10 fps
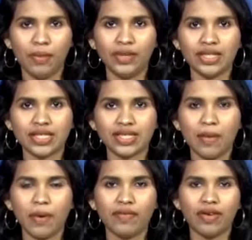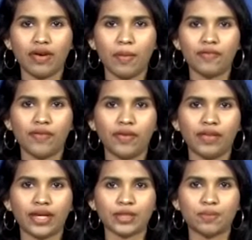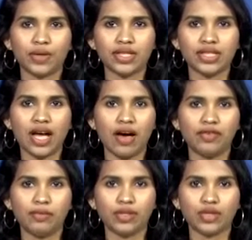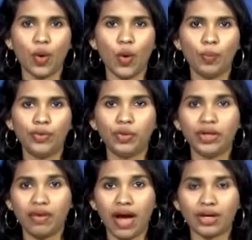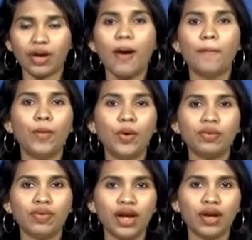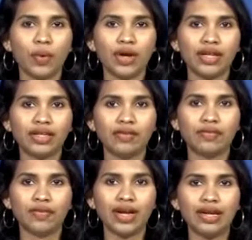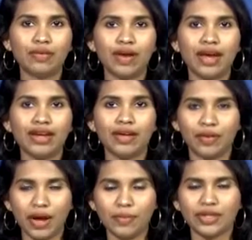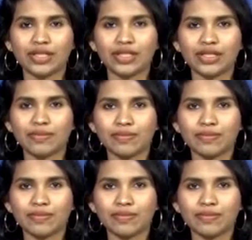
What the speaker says: Minister Samaravikrama further expressed the government's hope to attract more trade-oriented free trade agreements.